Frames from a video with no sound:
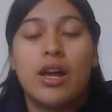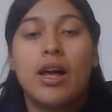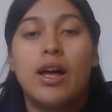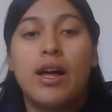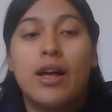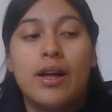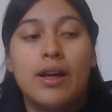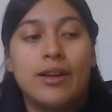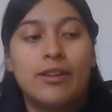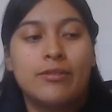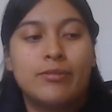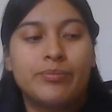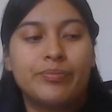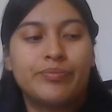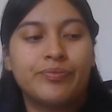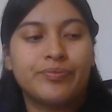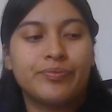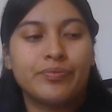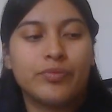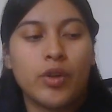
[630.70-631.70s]

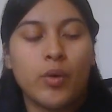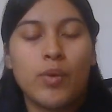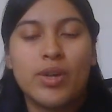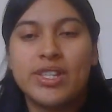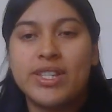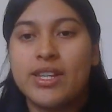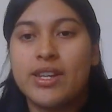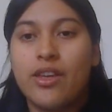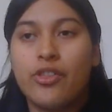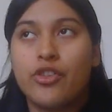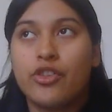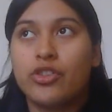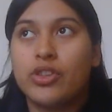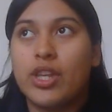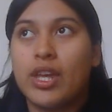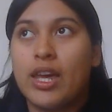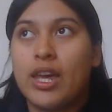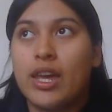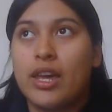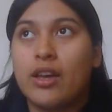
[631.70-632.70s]
What's another
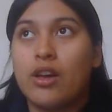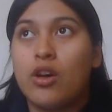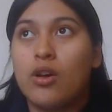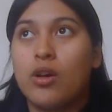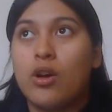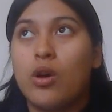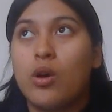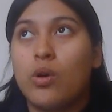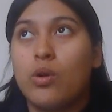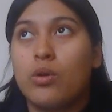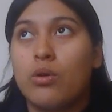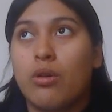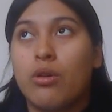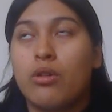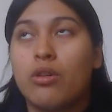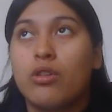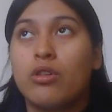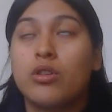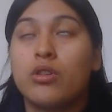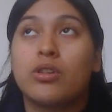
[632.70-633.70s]
thing? Oh,
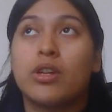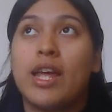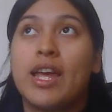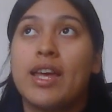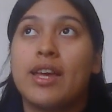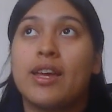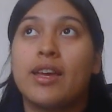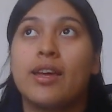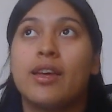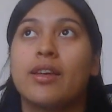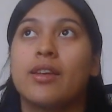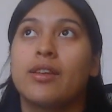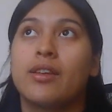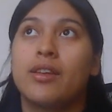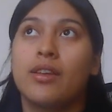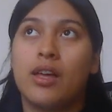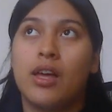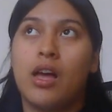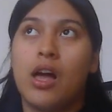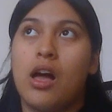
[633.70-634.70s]
or like
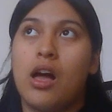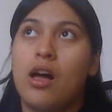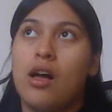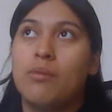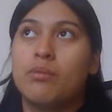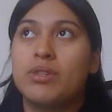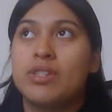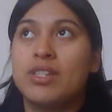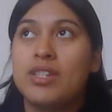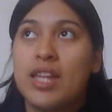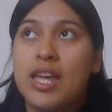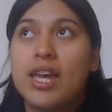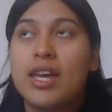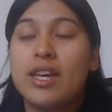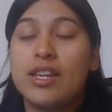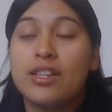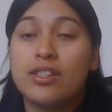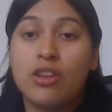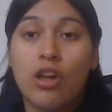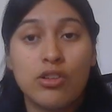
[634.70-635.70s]

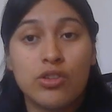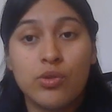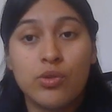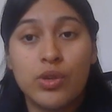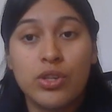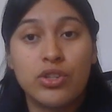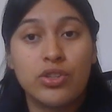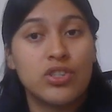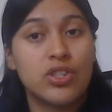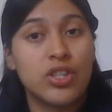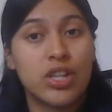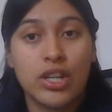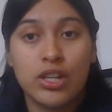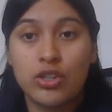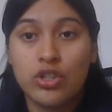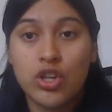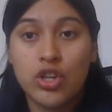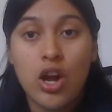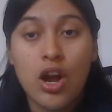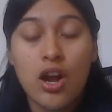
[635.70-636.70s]
Stink is also interested
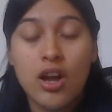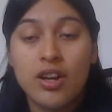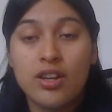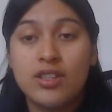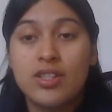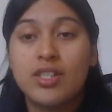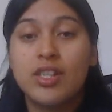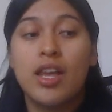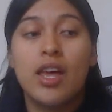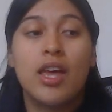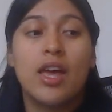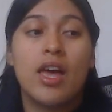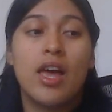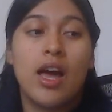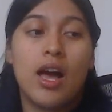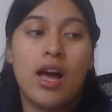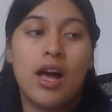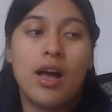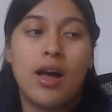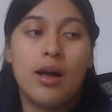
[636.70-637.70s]
in sharks.
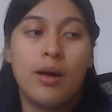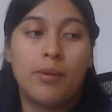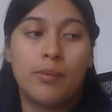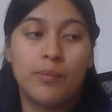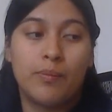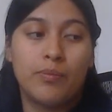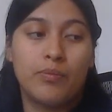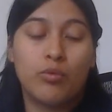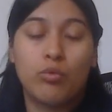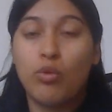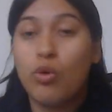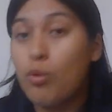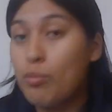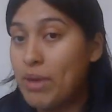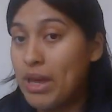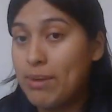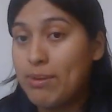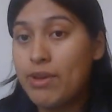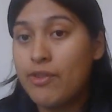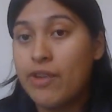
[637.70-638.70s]
We'll
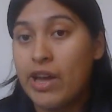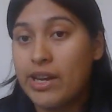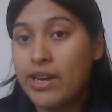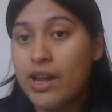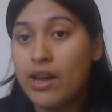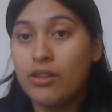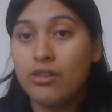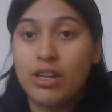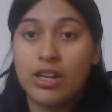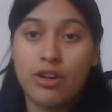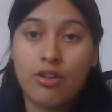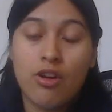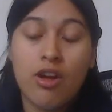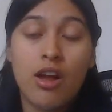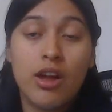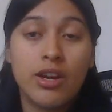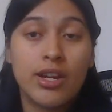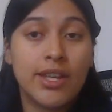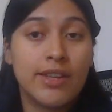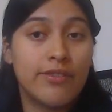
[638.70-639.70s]
maybe find out later
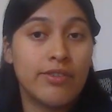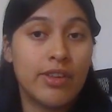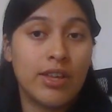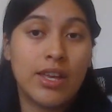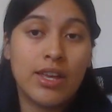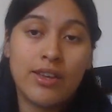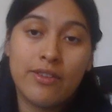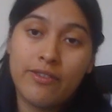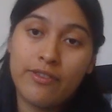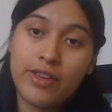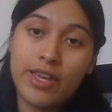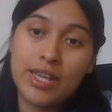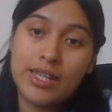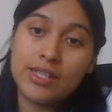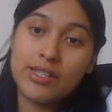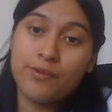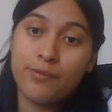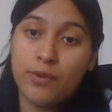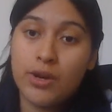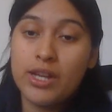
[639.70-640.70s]
on if
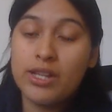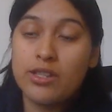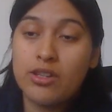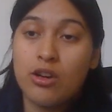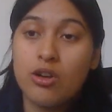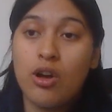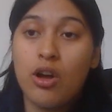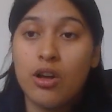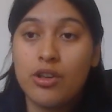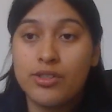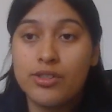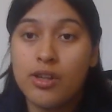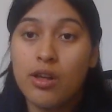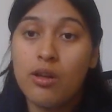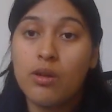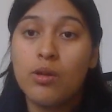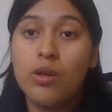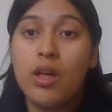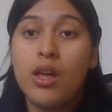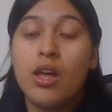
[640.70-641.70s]
his friends are
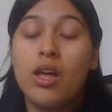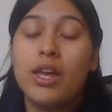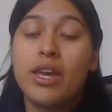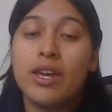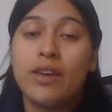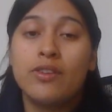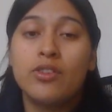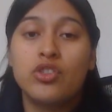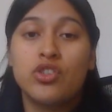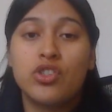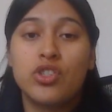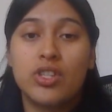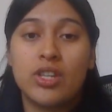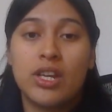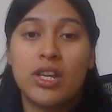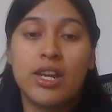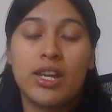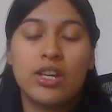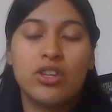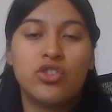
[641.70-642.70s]
also
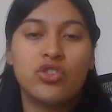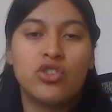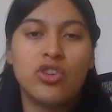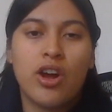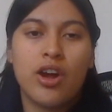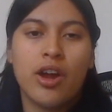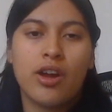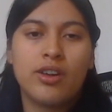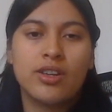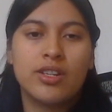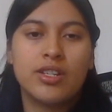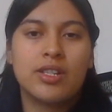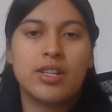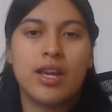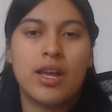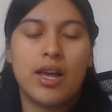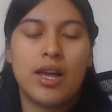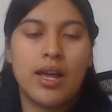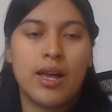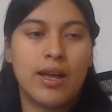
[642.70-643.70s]
interested in
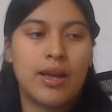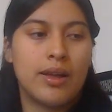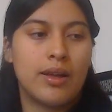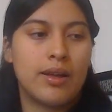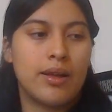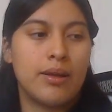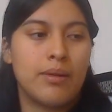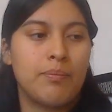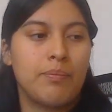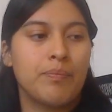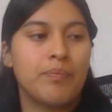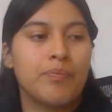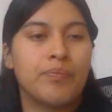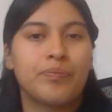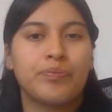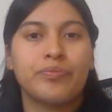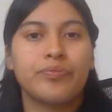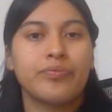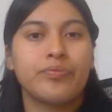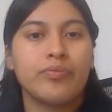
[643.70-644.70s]
sharks.
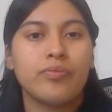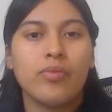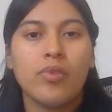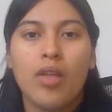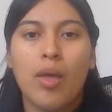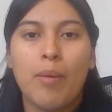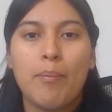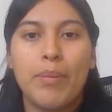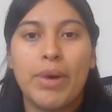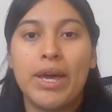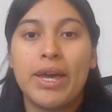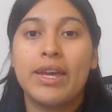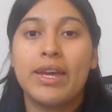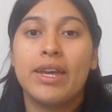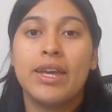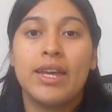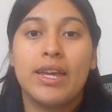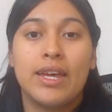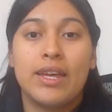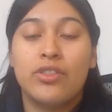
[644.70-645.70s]

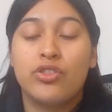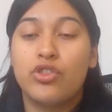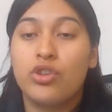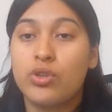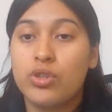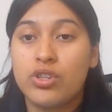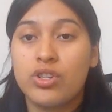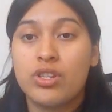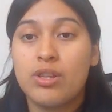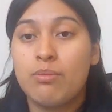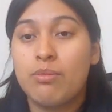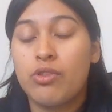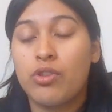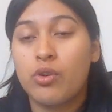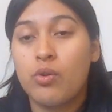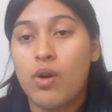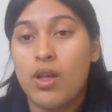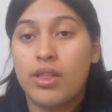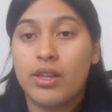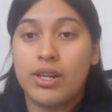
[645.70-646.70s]
But those are some of
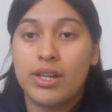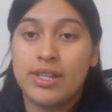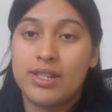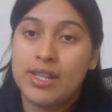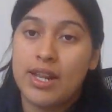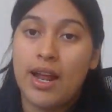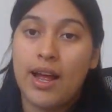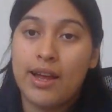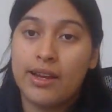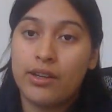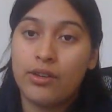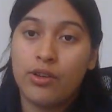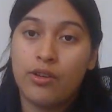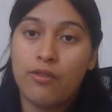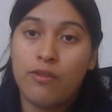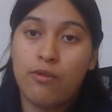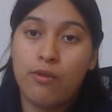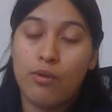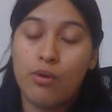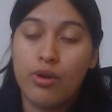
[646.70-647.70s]
the qualities that I
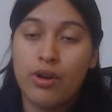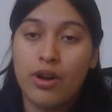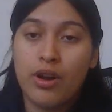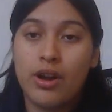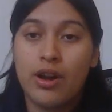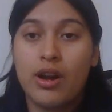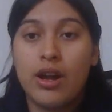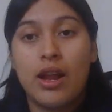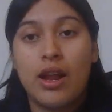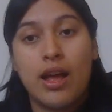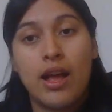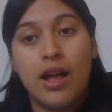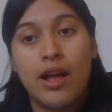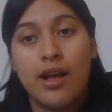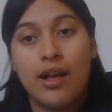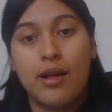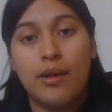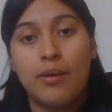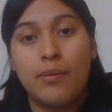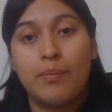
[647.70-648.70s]
look for
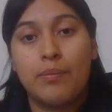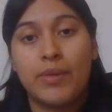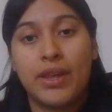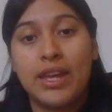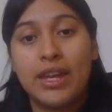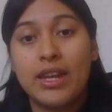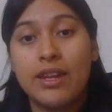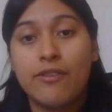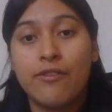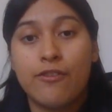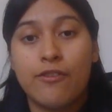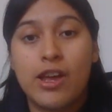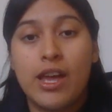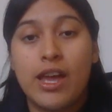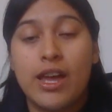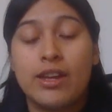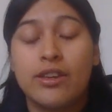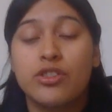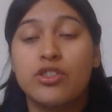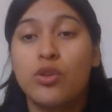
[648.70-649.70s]
in a
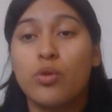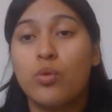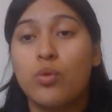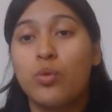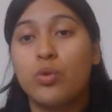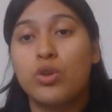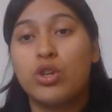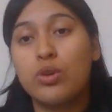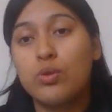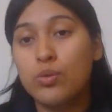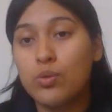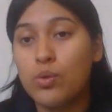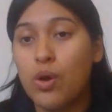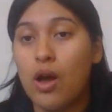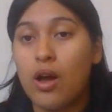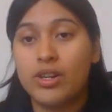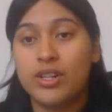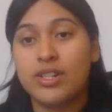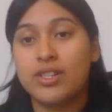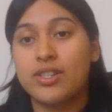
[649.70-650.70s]
friend. So you
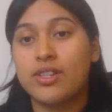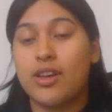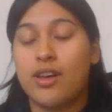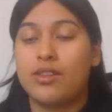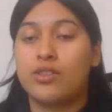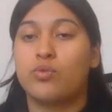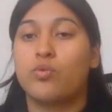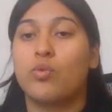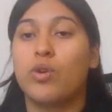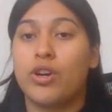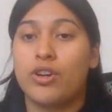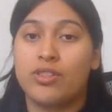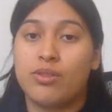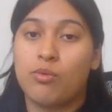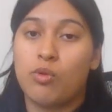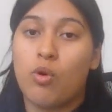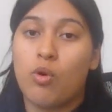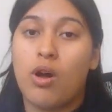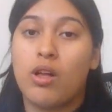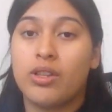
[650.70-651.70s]
all discuss what are
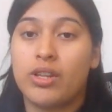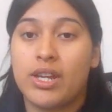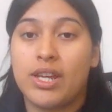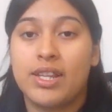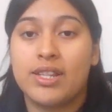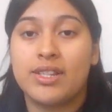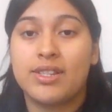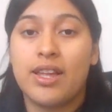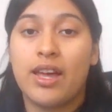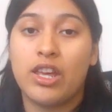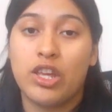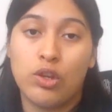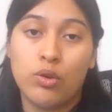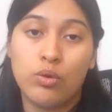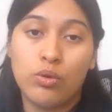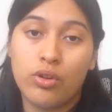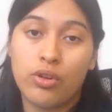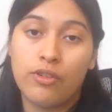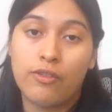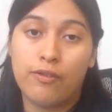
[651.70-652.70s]
some qualities that
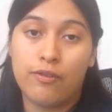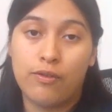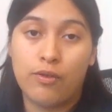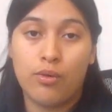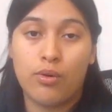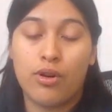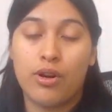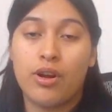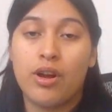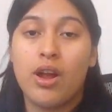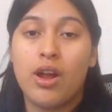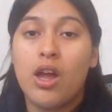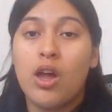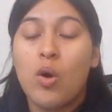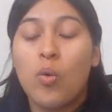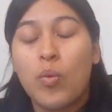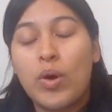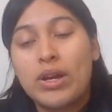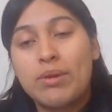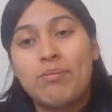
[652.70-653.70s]
you look for
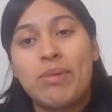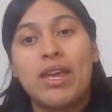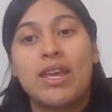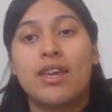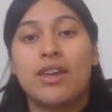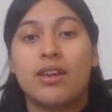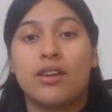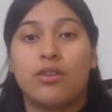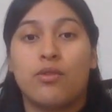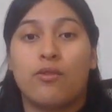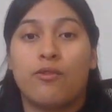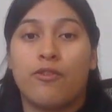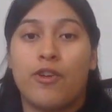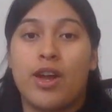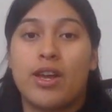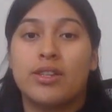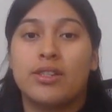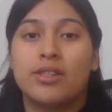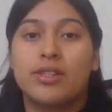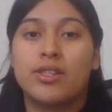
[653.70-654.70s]
when making new
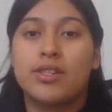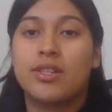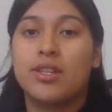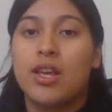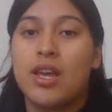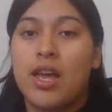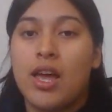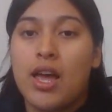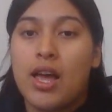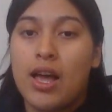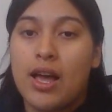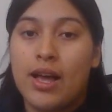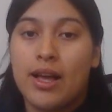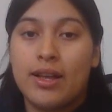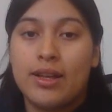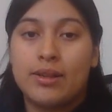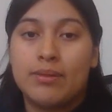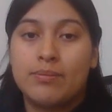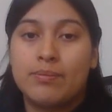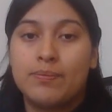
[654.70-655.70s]
friends.
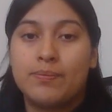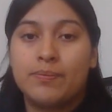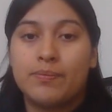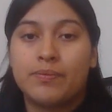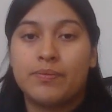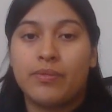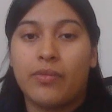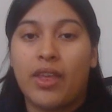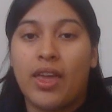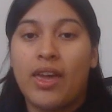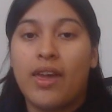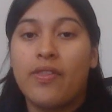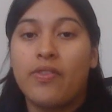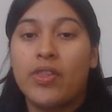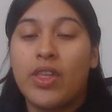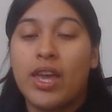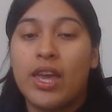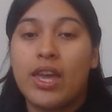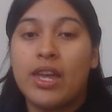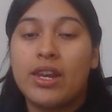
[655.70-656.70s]
And
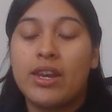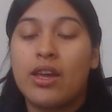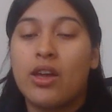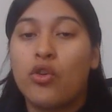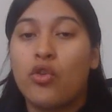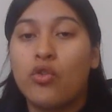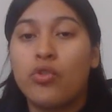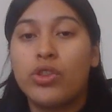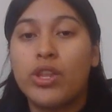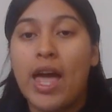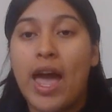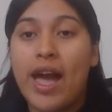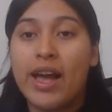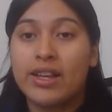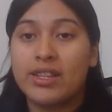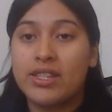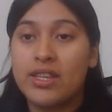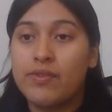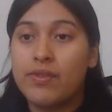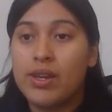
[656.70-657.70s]
then the
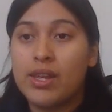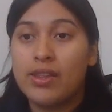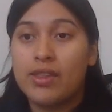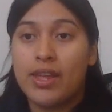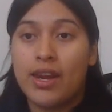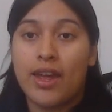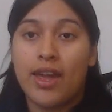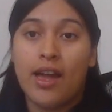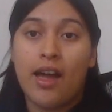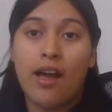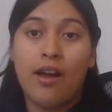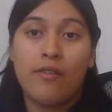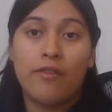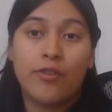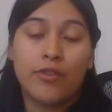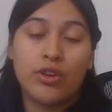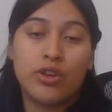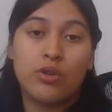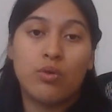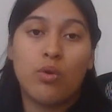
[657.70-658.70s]
activity that I
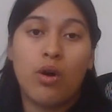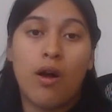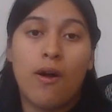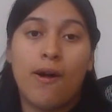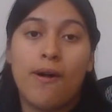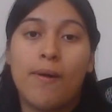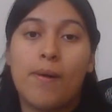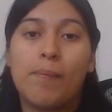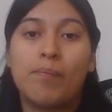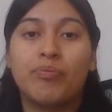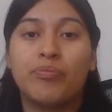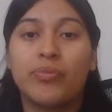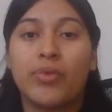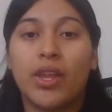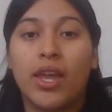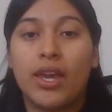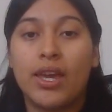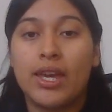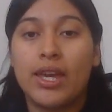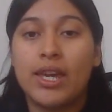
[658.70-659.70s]
have for you all
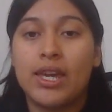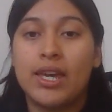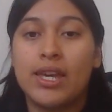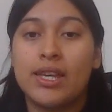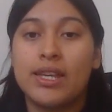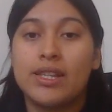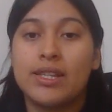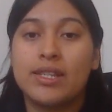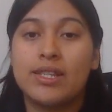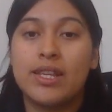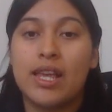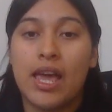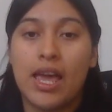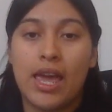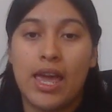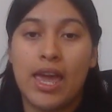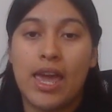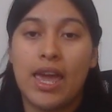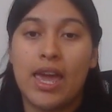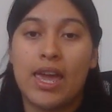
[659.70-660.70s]
is
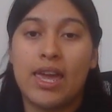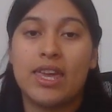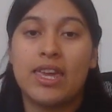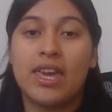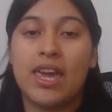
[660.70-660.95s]
a